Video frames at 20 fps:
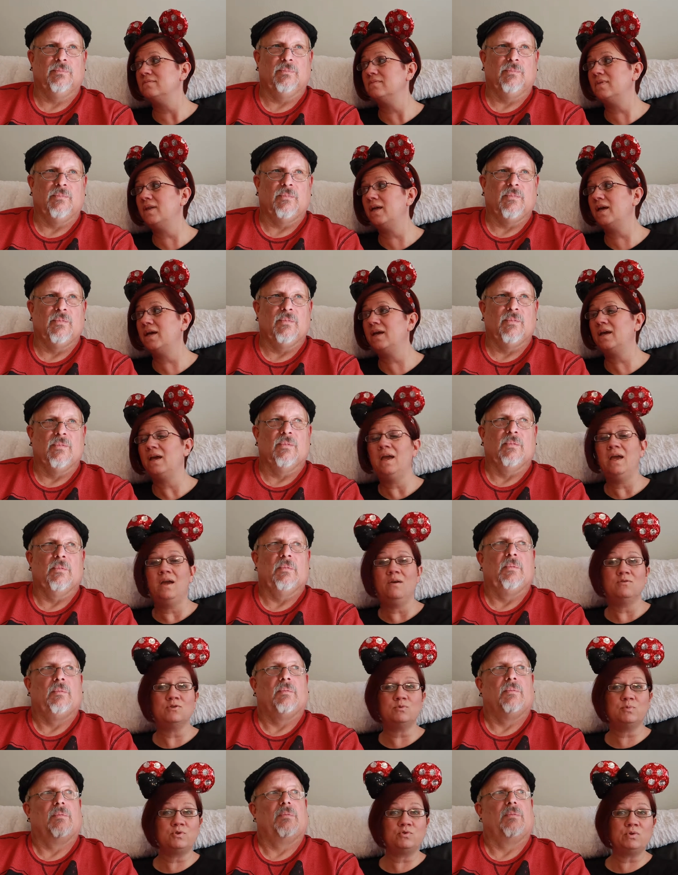Speaker 1: Like,
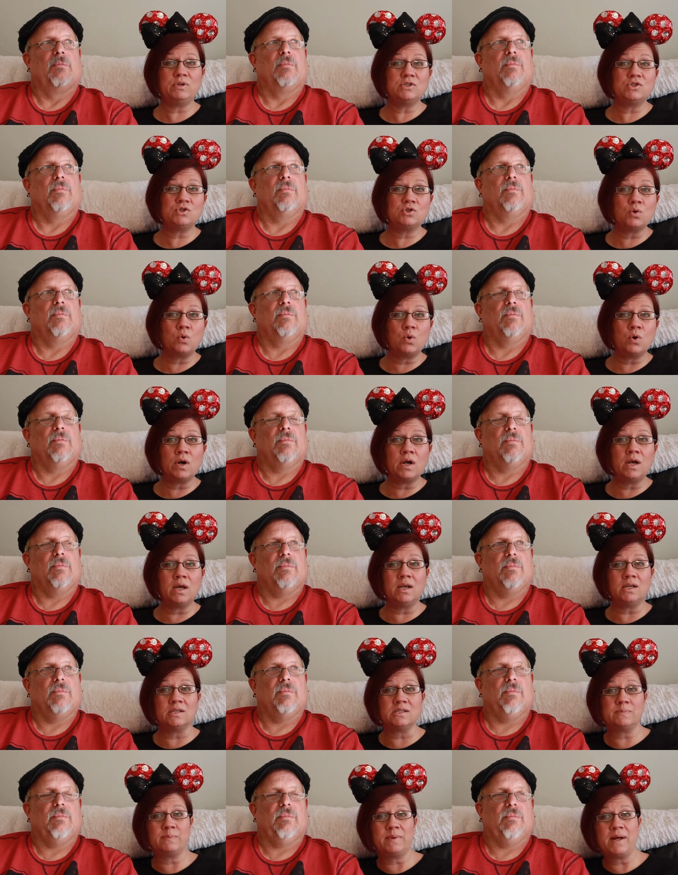it's between Soarin'
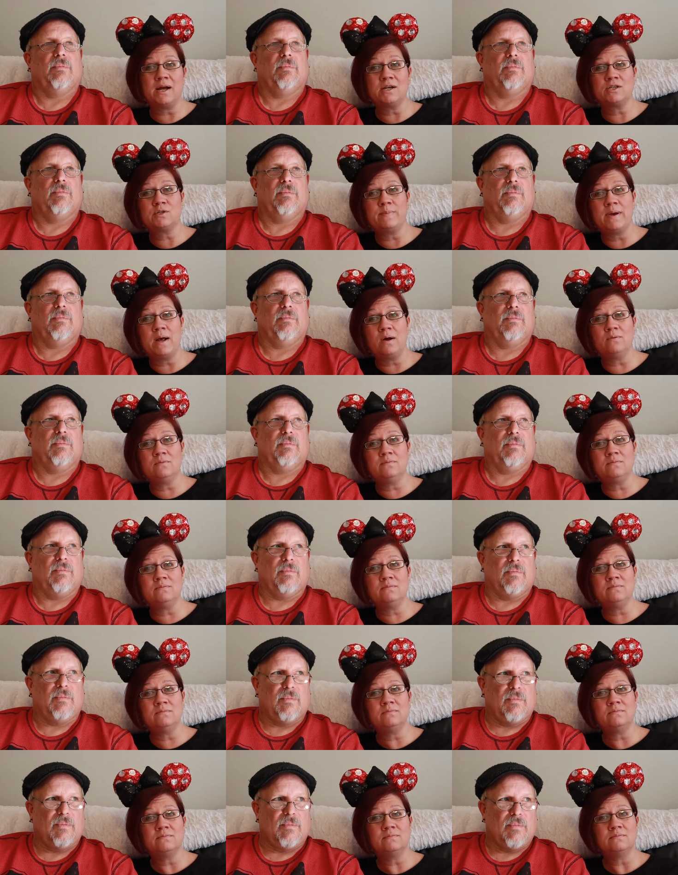and Splash
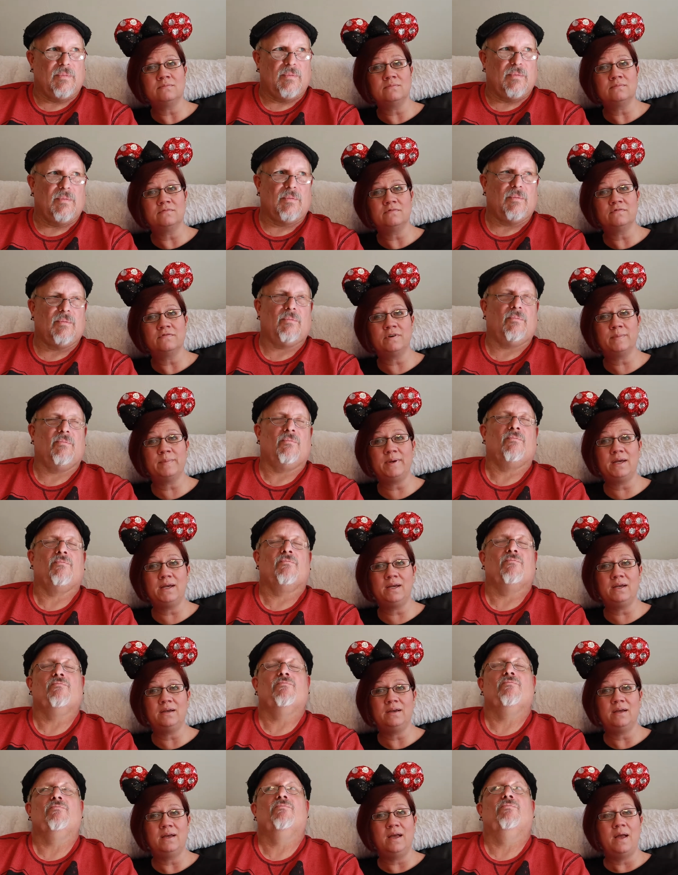Mountain for me.
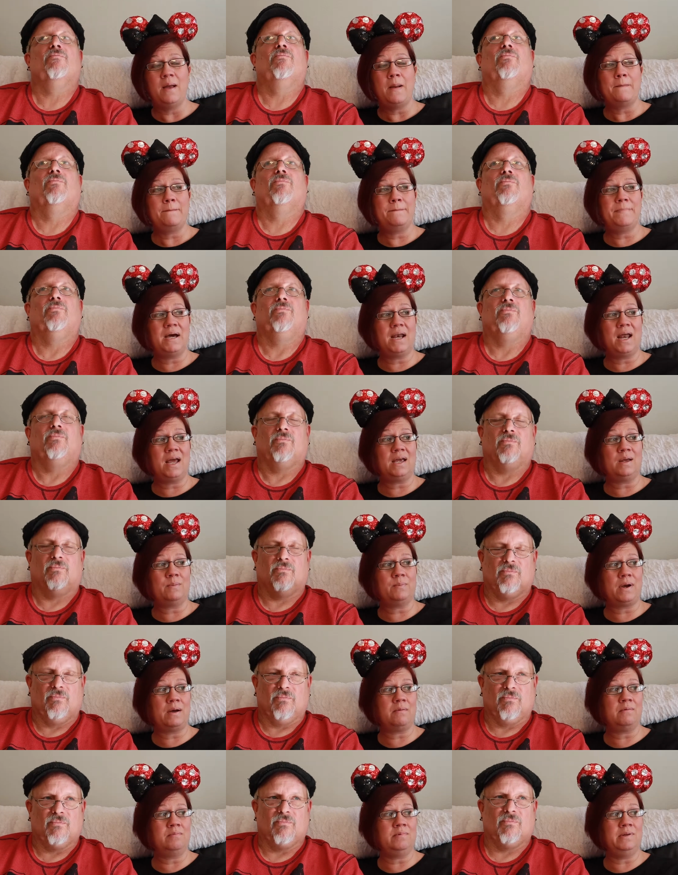Mm. But I could
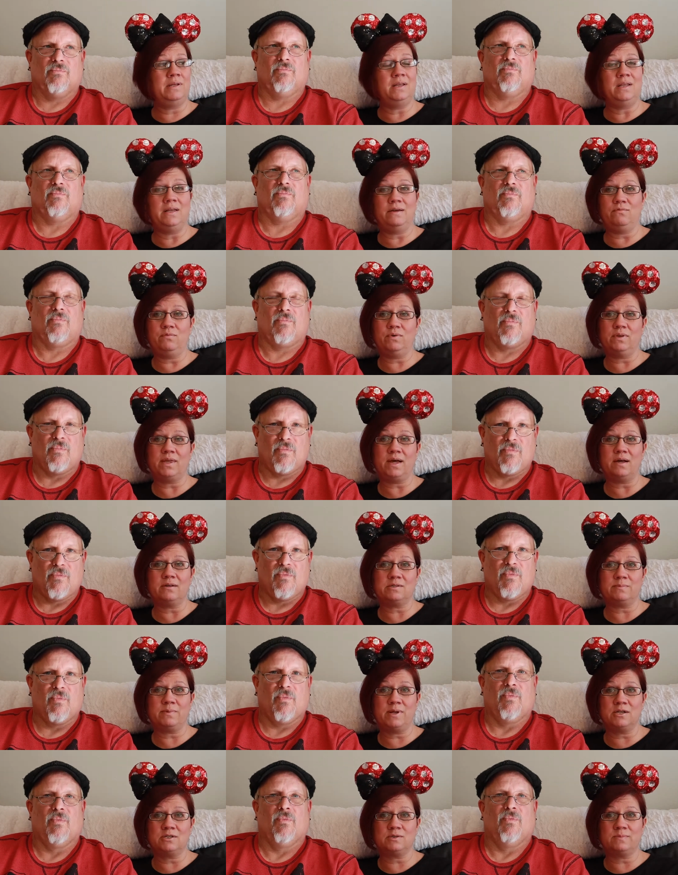probably live without
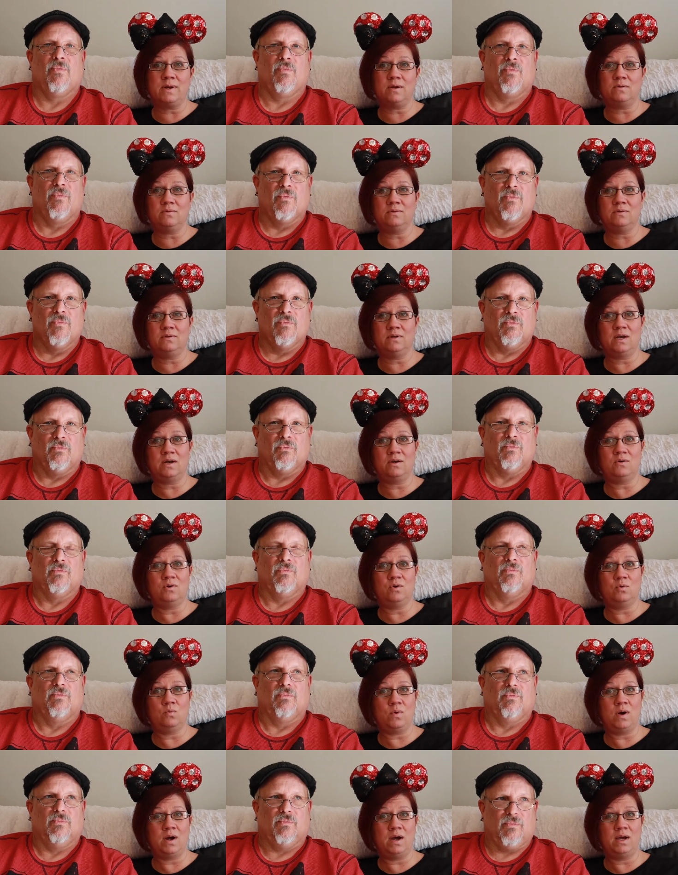Splash Mountain. I don't
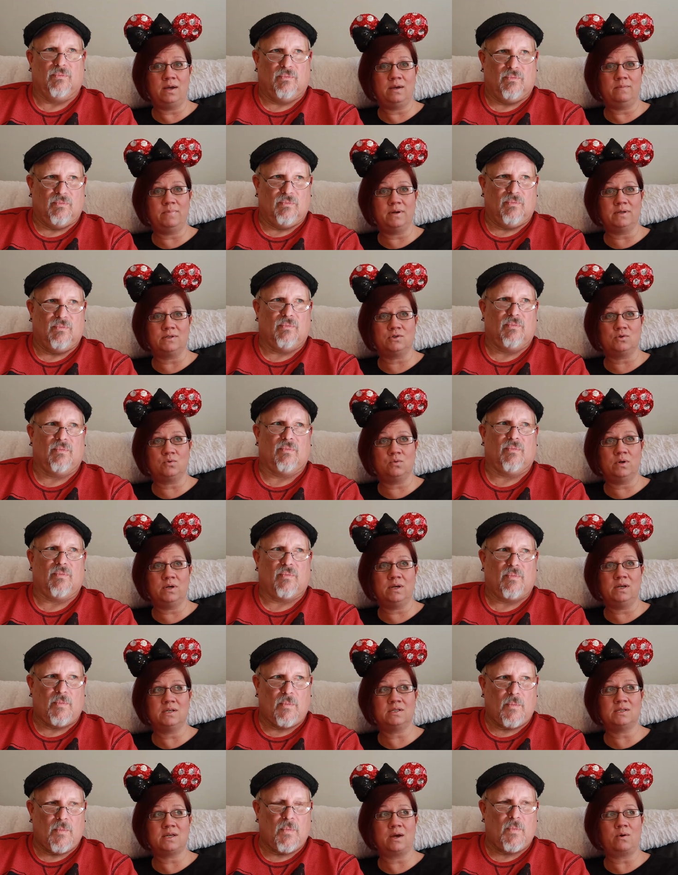know why, but Soarin',
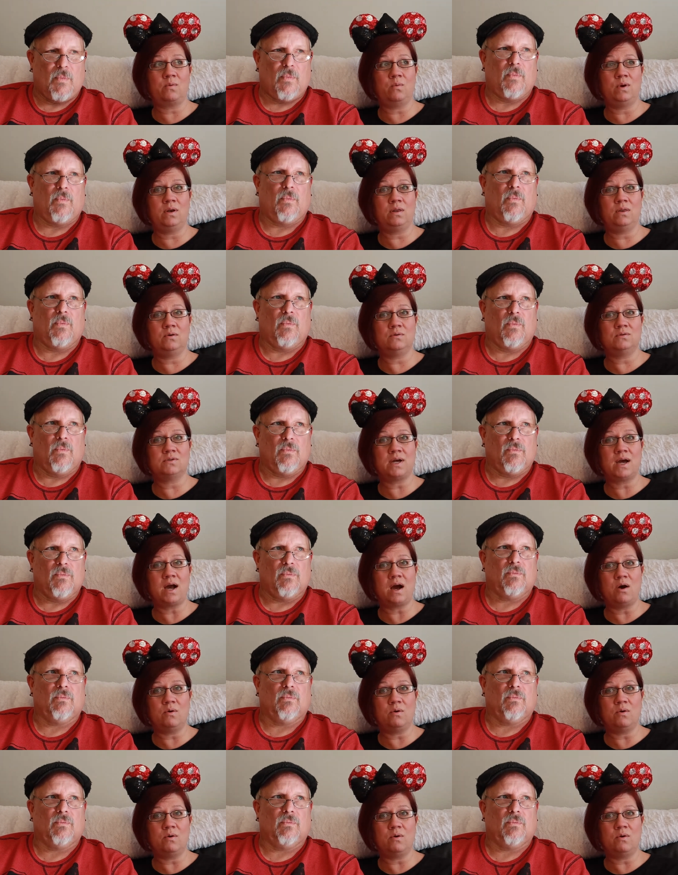it's like one of those I